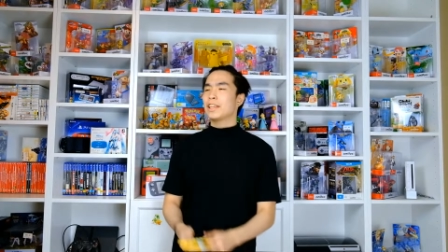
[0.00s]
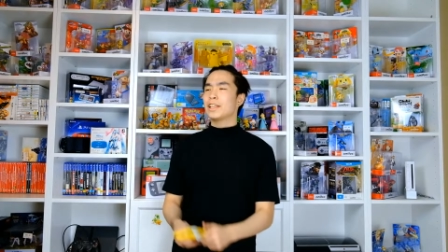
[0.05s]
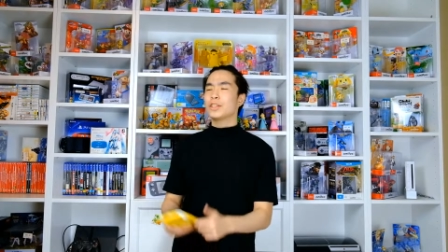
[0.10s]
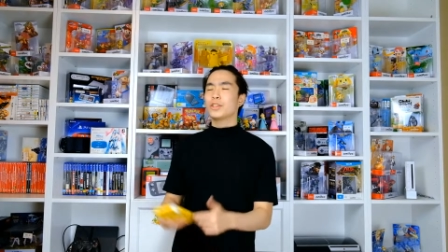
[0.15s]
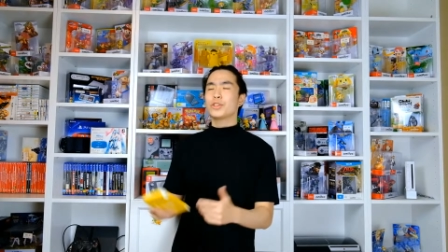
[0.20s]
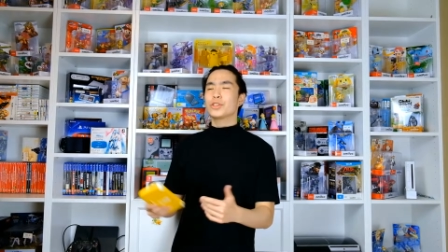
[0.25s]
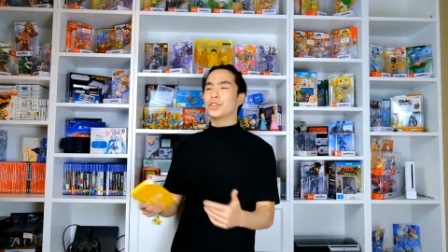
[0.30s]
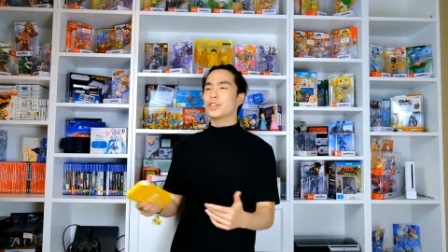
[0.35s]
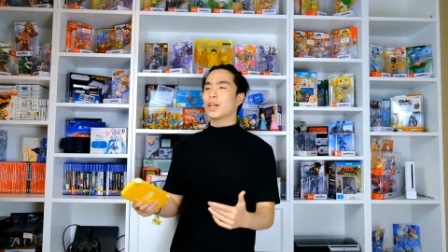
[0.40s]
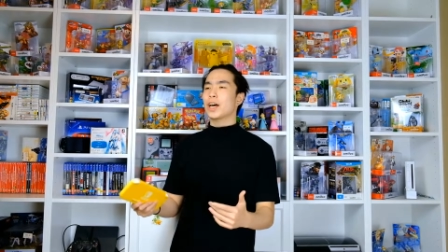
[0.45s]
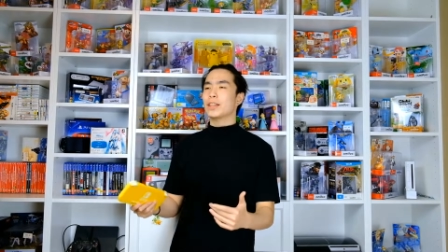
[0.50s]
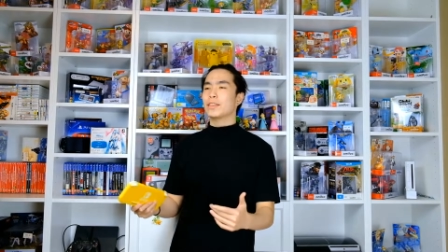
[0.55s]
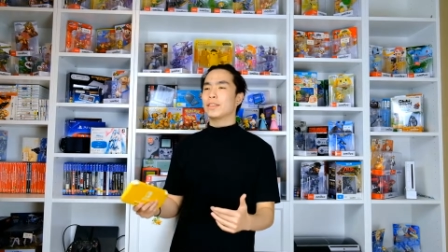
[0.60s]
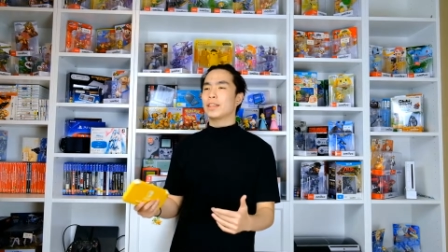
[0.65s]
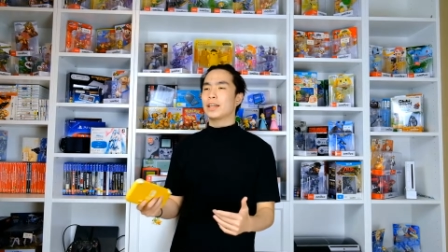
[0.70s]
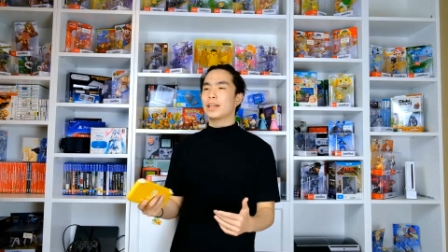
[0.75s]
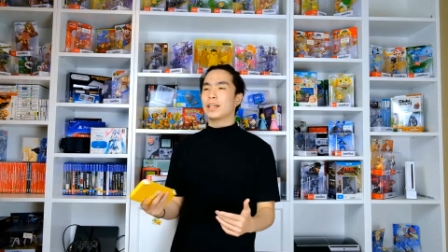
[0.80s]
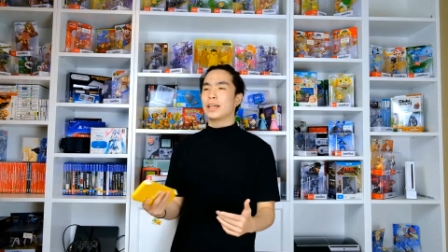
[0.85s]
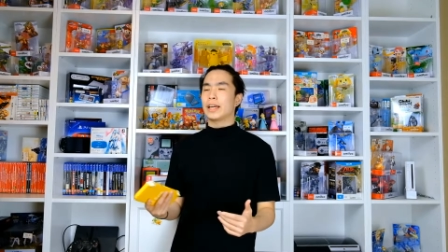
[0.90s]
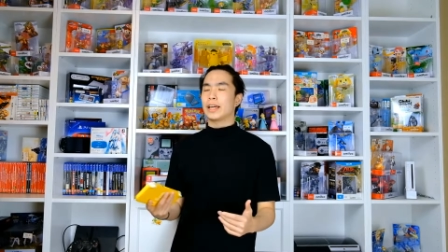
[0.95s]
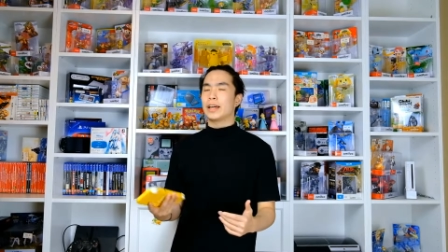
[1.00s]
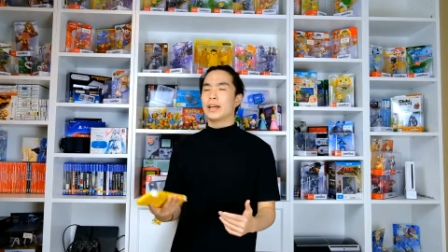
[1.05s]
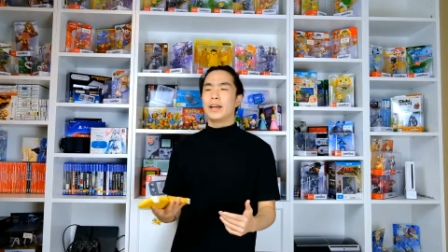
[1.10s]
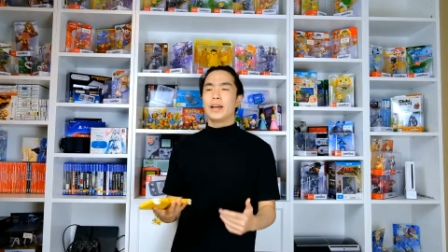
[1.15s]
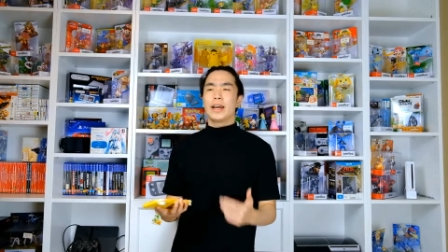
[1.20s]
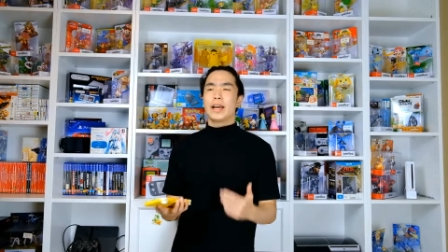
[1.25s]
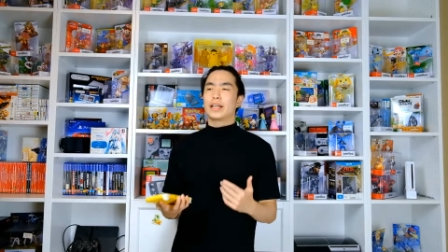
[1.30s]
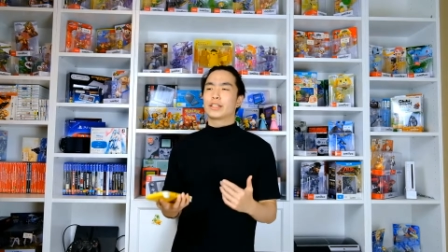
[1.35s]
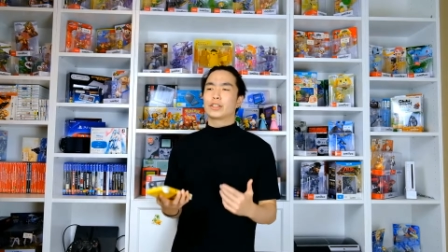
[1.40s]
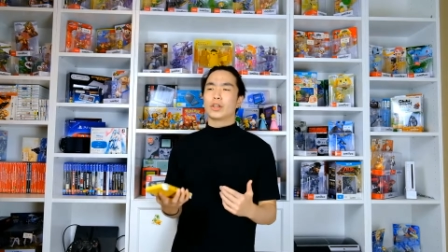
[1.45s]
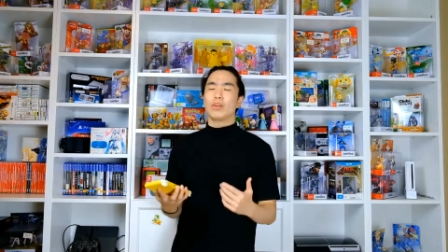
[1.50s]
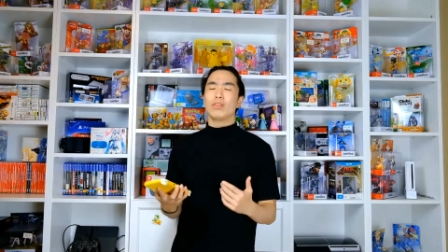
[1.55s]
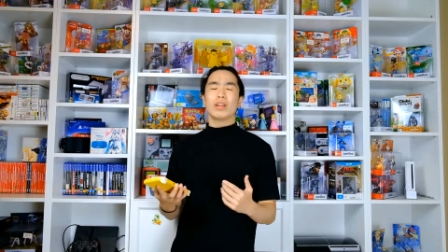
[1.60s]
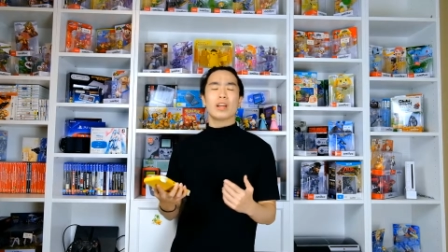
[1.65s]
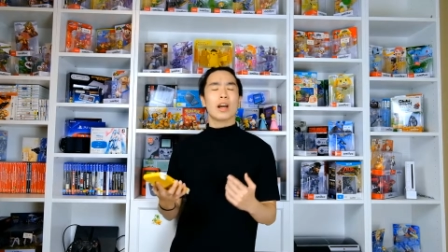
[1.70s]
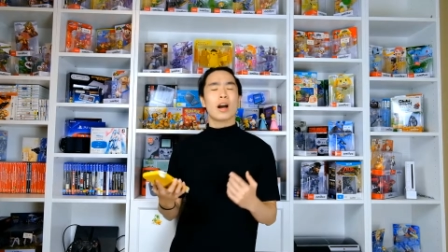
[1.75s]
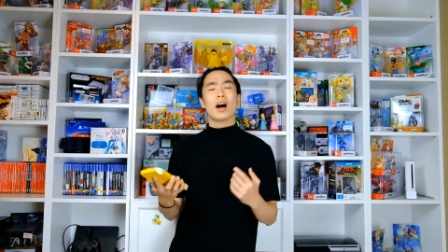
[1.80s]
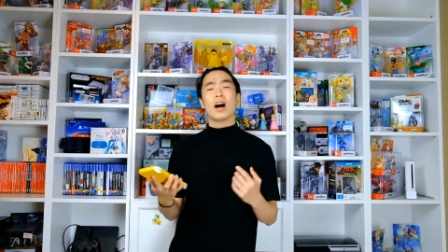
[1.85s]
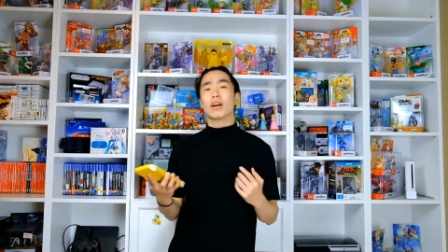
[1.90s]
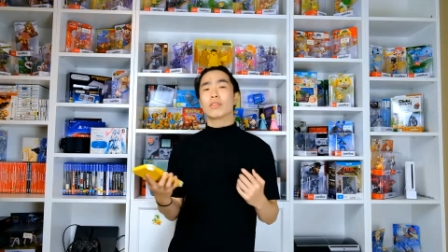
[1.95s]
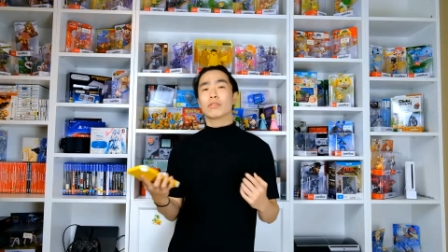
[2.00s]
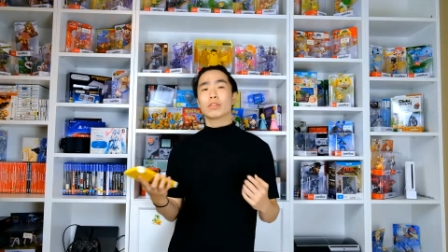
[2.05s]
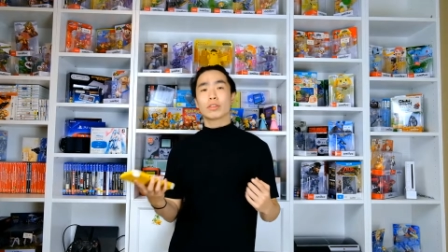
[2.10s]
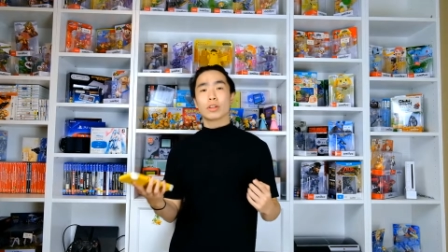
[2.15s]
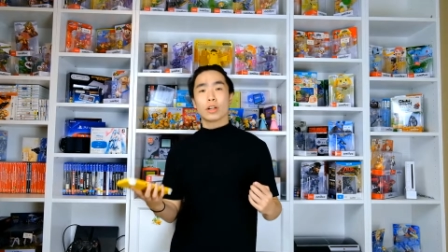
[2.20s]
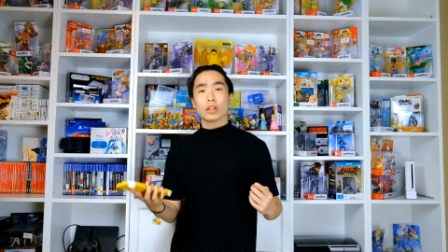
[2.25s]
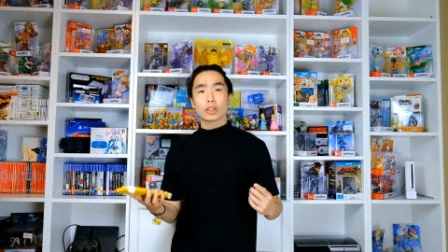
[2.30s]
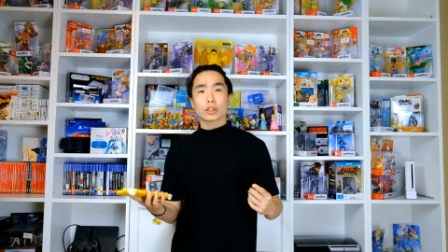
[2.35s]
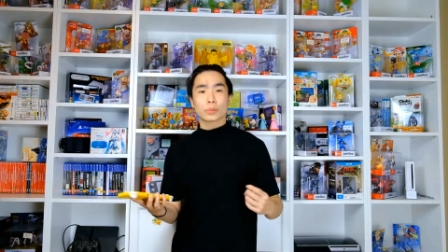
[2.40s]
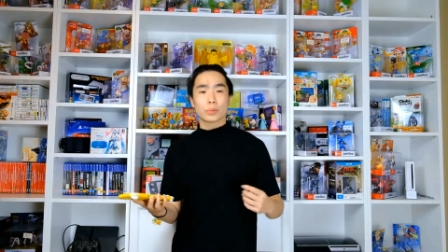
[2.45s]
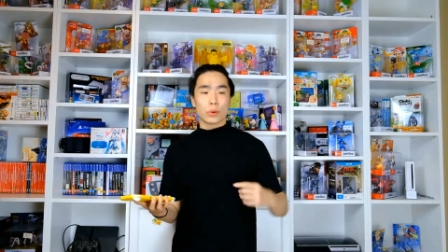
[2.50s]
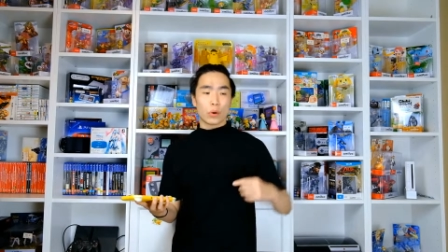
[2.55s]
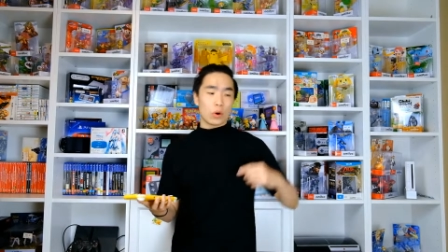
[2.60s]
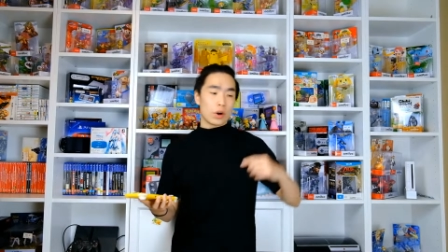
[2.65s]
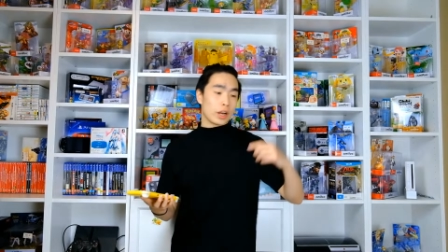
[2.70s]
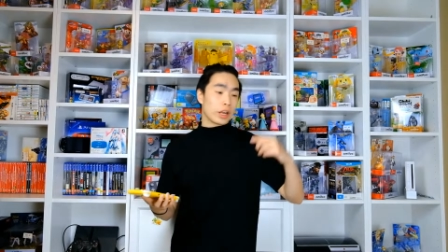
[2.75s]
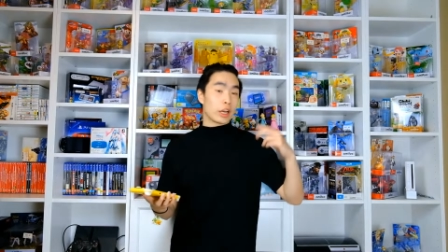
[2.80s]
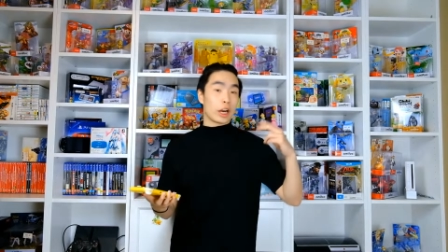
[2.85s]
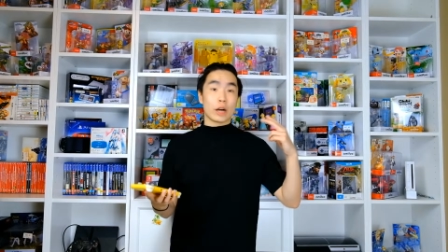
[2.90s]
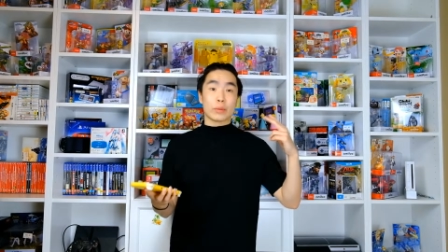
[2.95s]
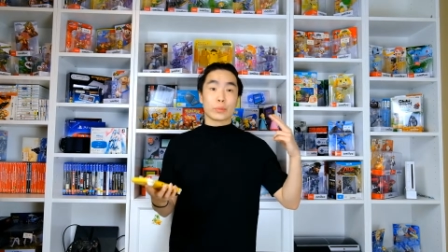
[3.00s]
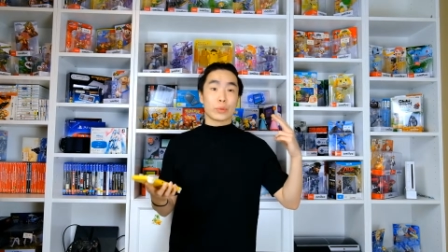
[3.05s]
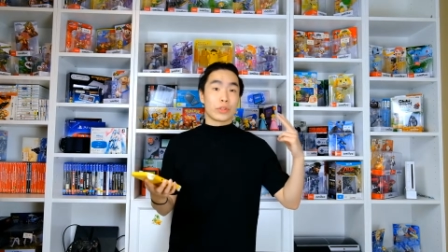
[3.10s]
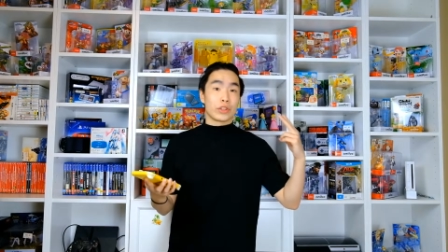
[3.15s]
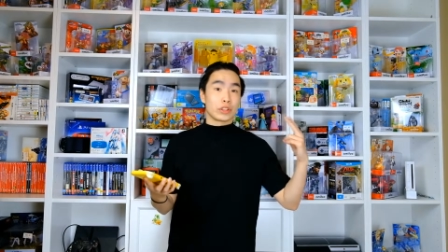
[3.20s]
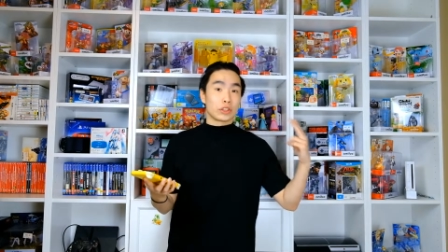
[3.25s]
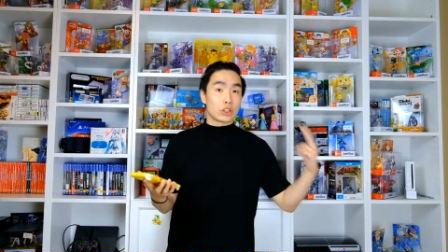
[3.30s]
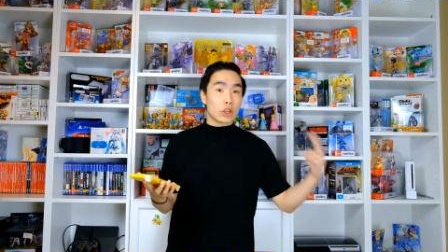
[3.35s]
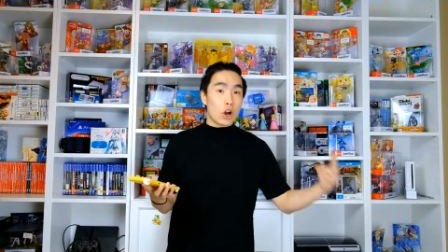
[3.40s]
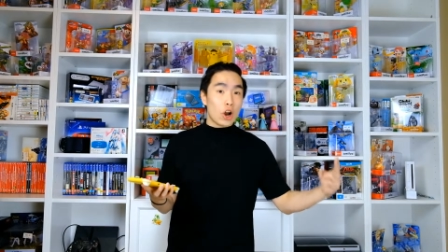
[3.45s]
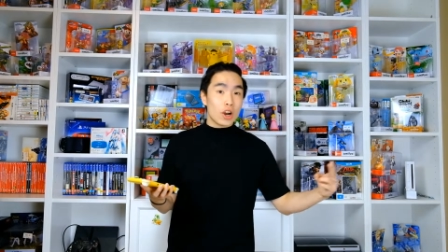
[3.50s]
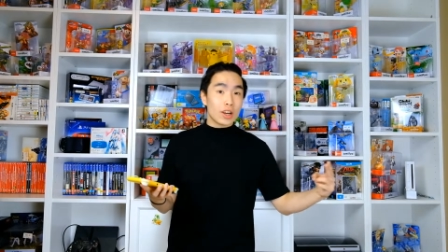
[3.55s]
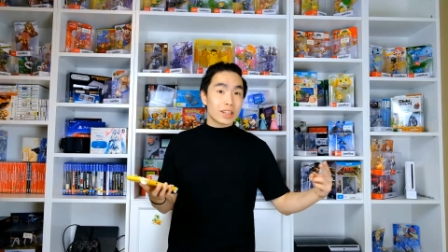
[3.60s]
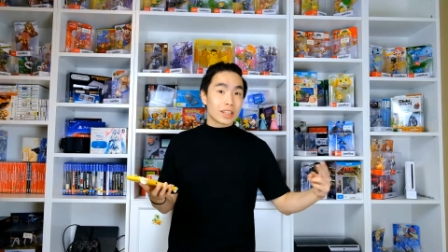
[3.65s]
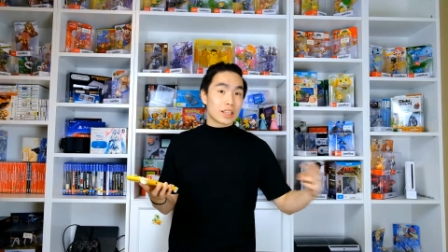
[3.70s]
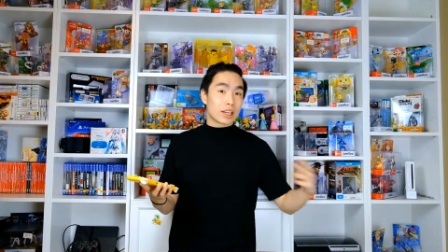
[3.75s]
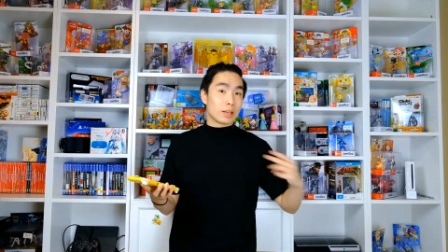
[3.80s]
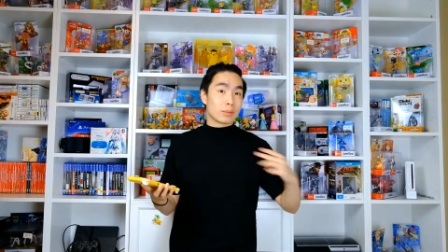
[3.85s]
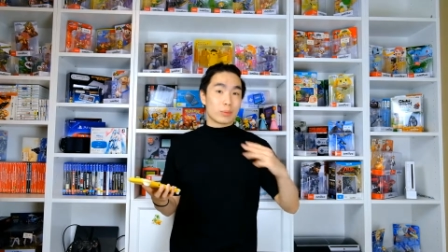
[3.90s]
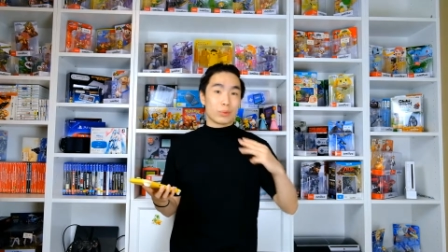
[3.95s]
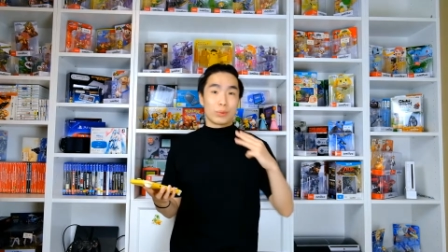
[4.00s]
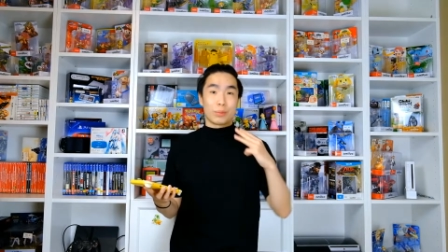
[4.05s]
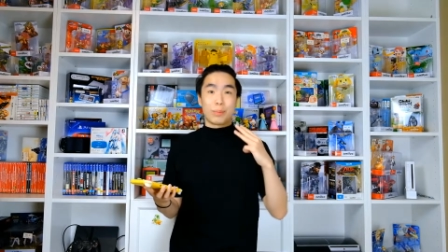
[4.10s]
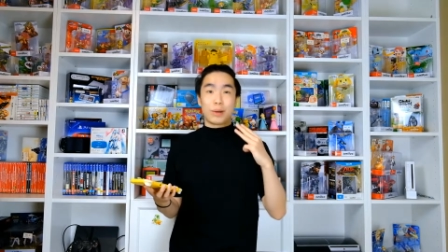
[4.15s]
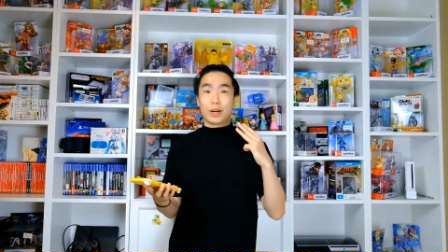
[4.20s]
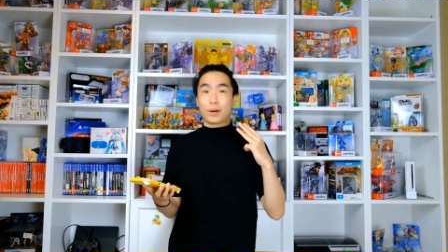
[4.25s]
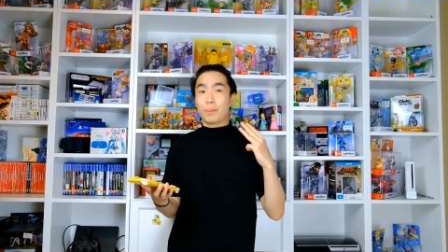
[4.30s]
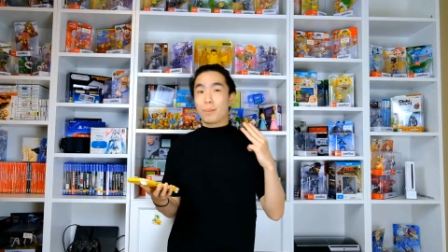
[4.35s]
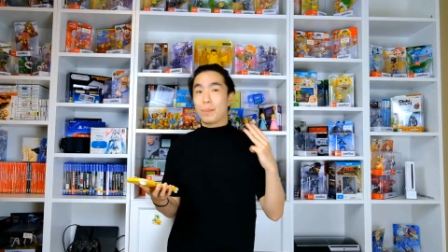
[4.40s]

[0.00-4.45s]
And then you start thinking, it's only $100 more, it comes with a dock, it comes with